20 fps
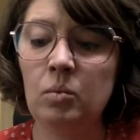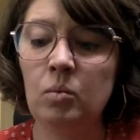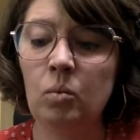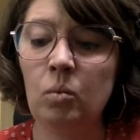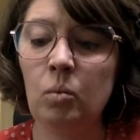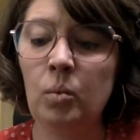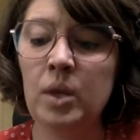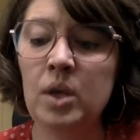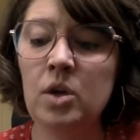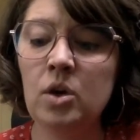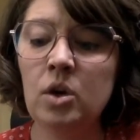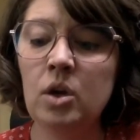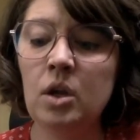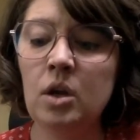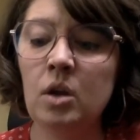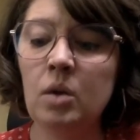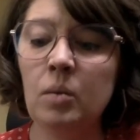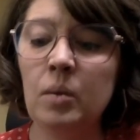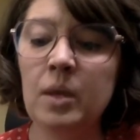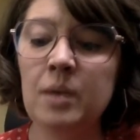we
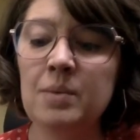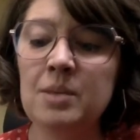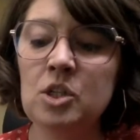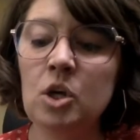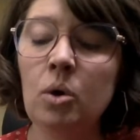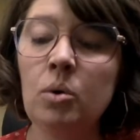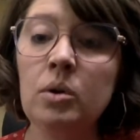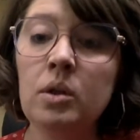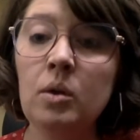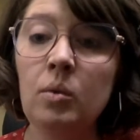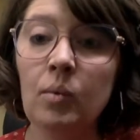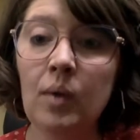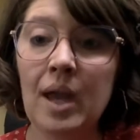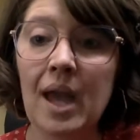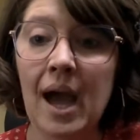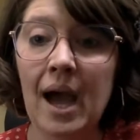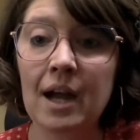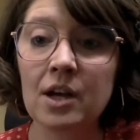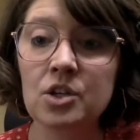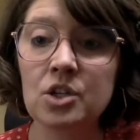could be totally
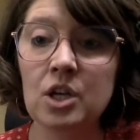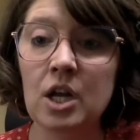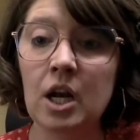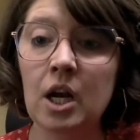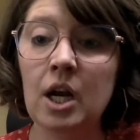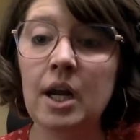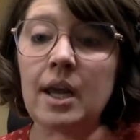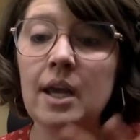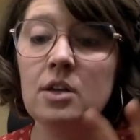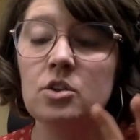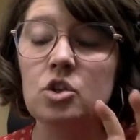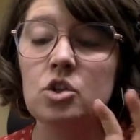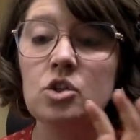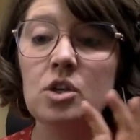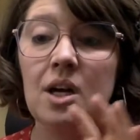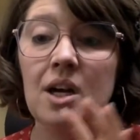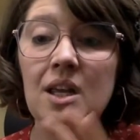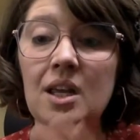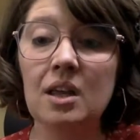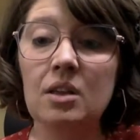reactionary and just
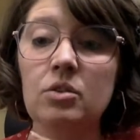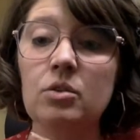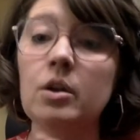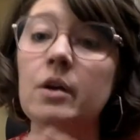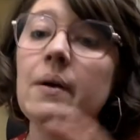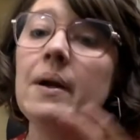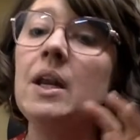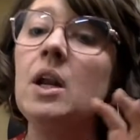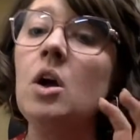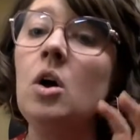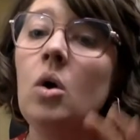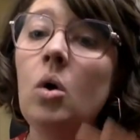try to get through it,